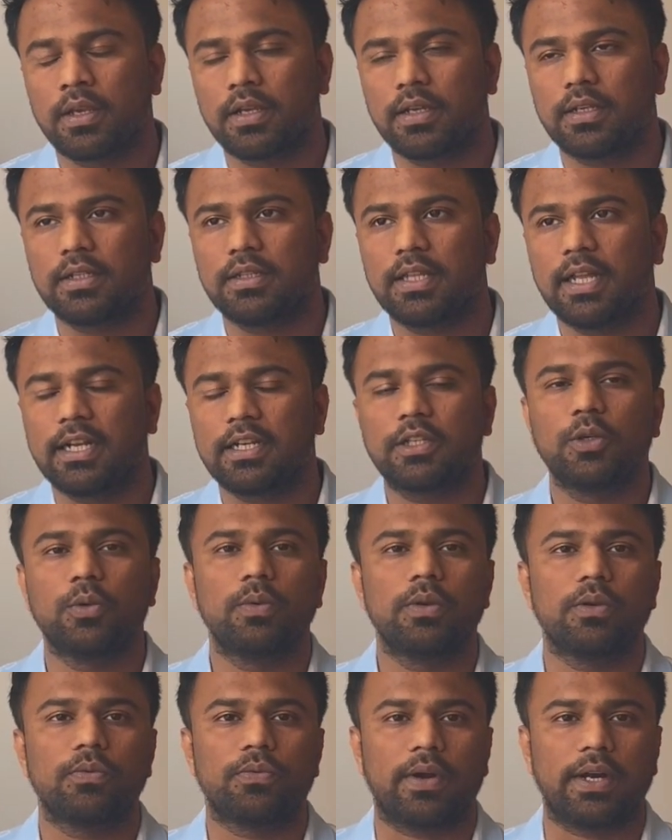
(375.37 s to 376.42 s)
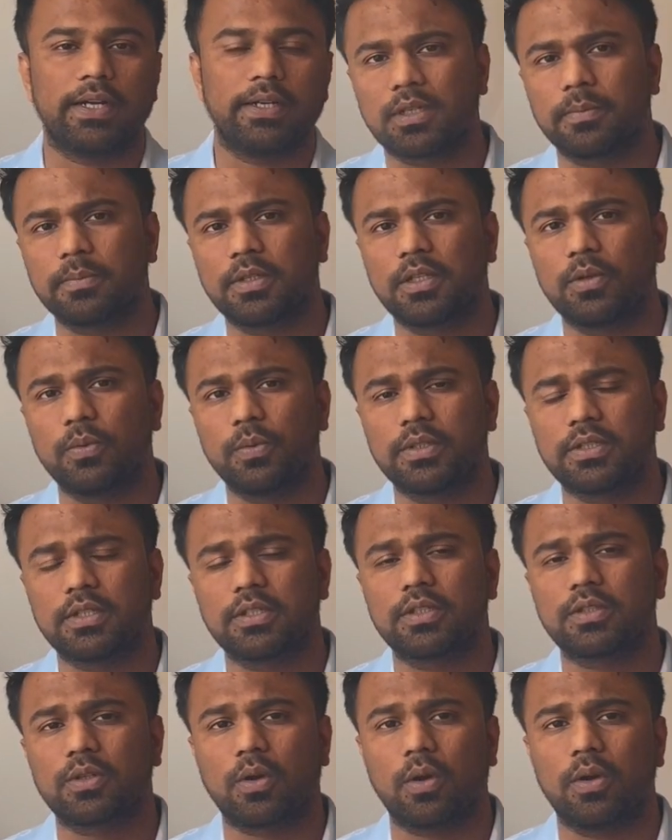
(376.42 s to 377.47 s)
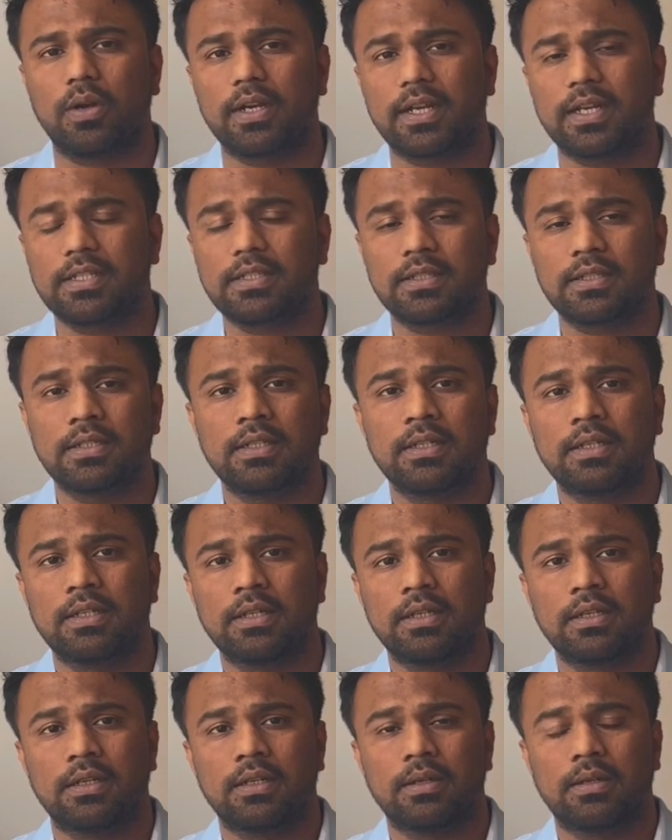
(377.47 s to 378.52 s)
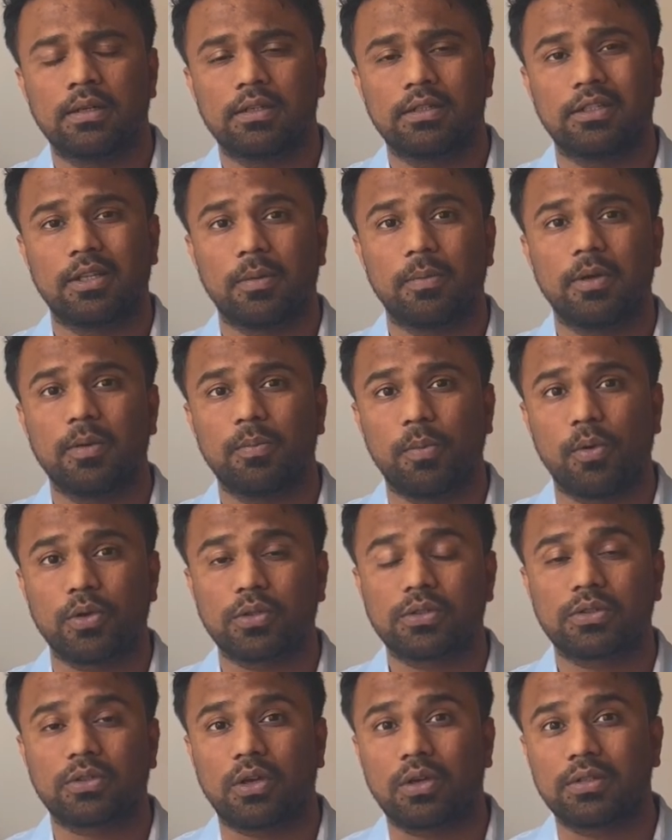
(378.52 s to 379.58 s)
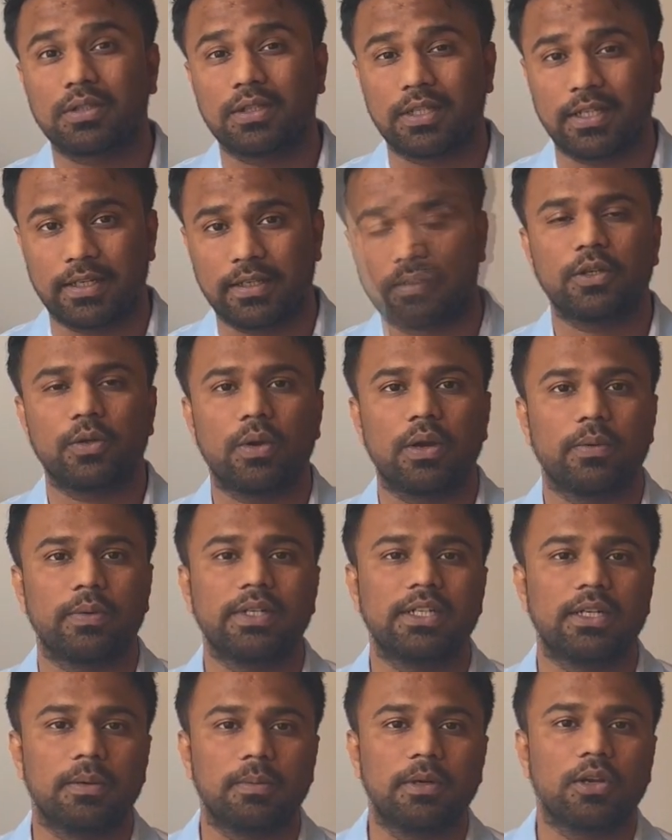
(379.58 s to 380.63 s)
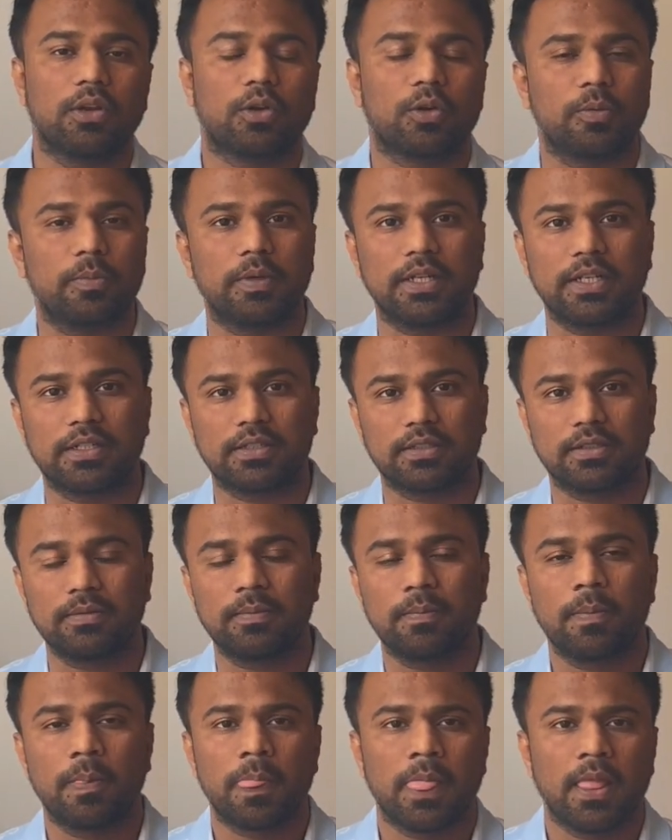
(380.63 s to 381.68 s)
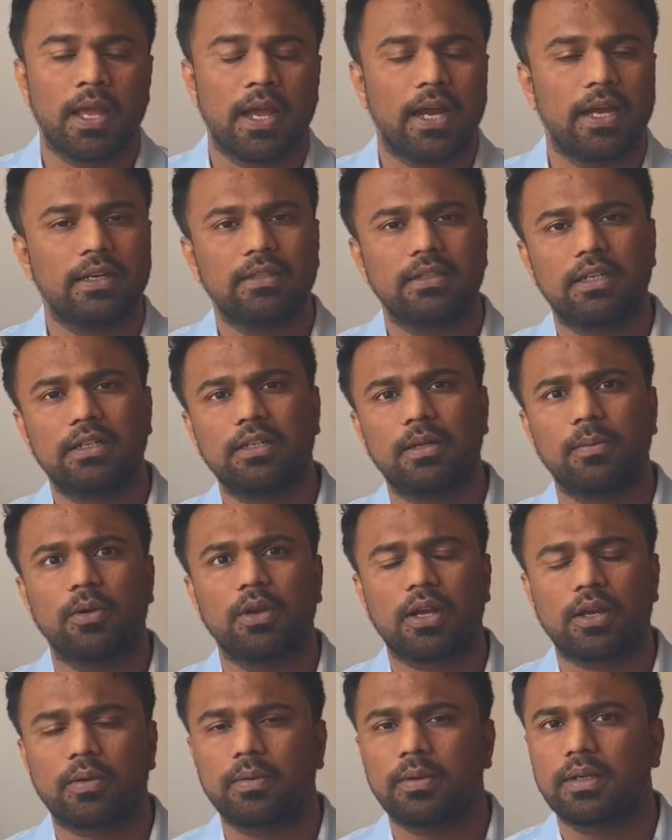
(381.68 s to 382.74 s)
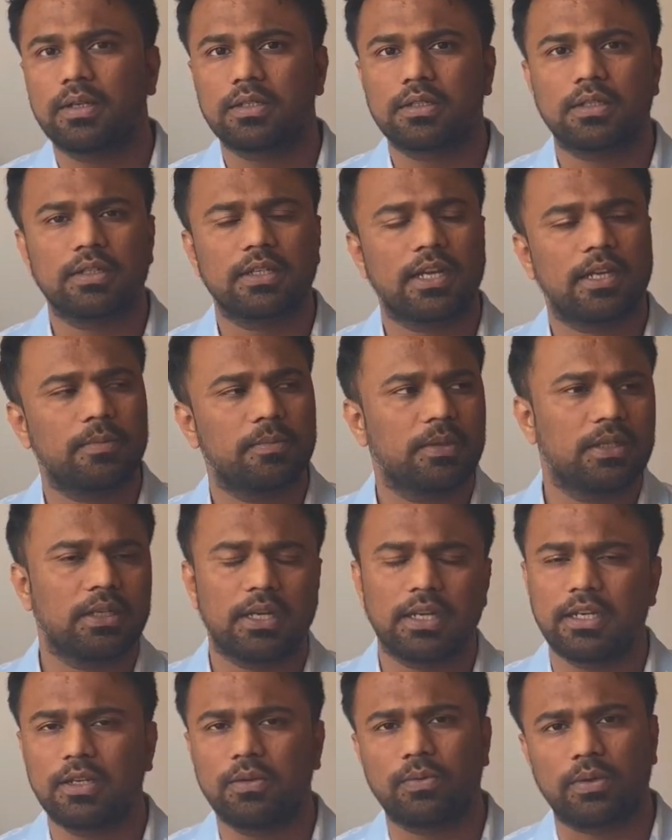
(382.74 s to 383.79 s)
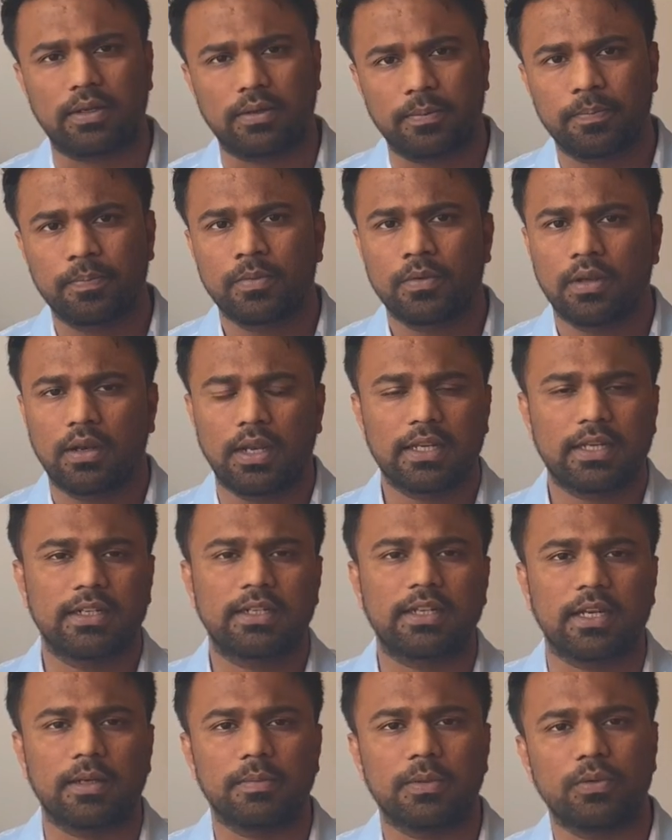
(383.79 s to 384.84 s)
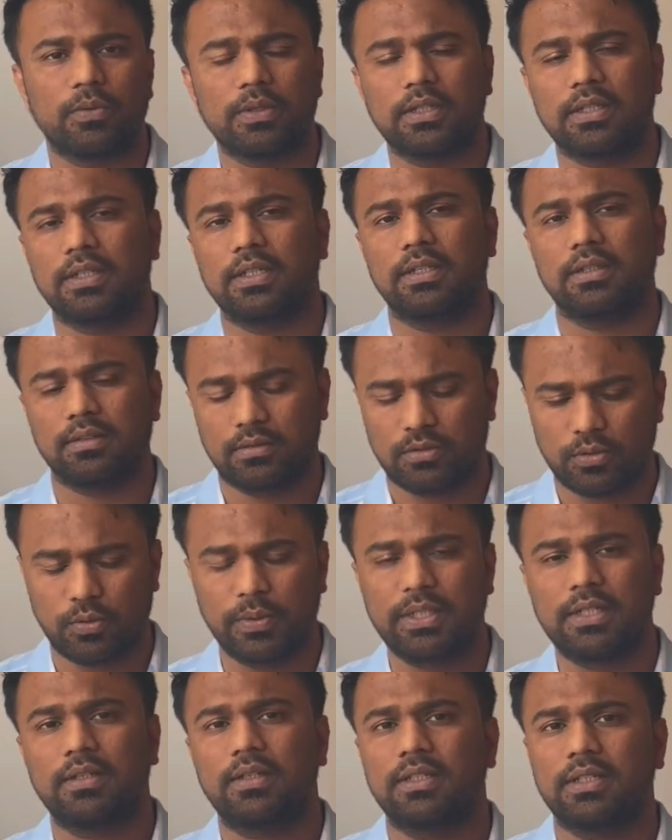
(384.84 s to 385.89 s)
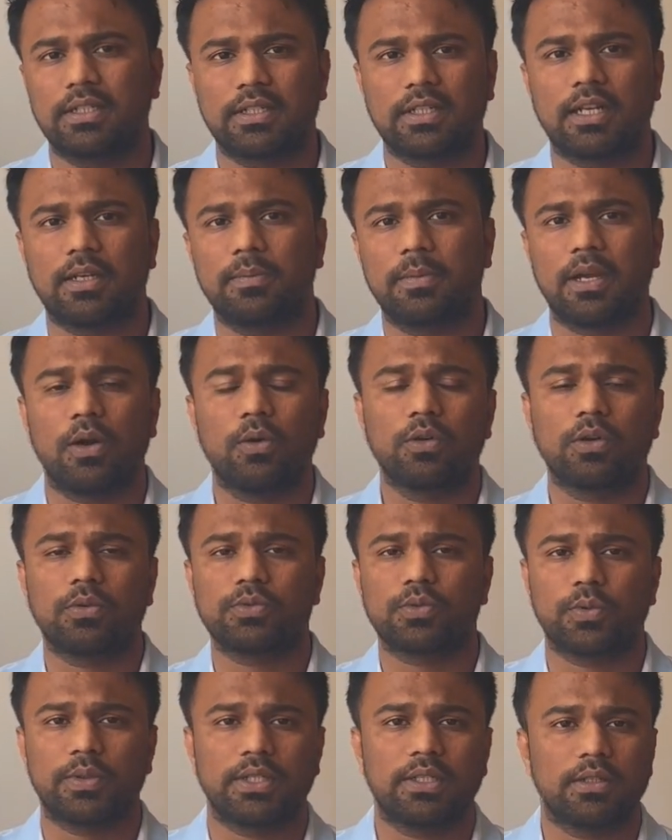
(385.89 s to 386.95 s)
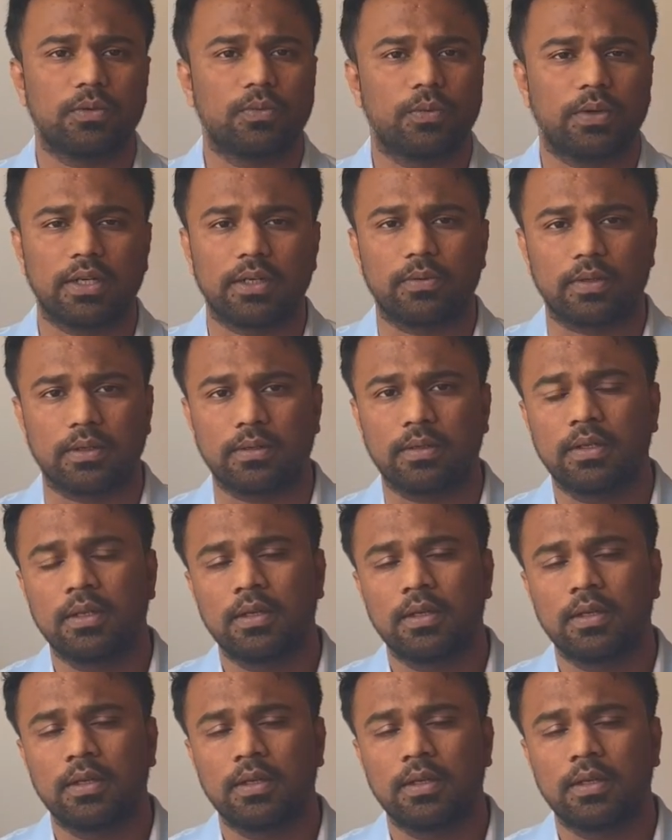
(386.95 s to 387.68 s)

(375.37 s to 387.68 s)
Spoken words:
In that you will find something which is called as double bostadning. You have a double accommodation, and the double accommodation can be anywhere, like it can be within Sweden, it can be out of Sweden, wherever.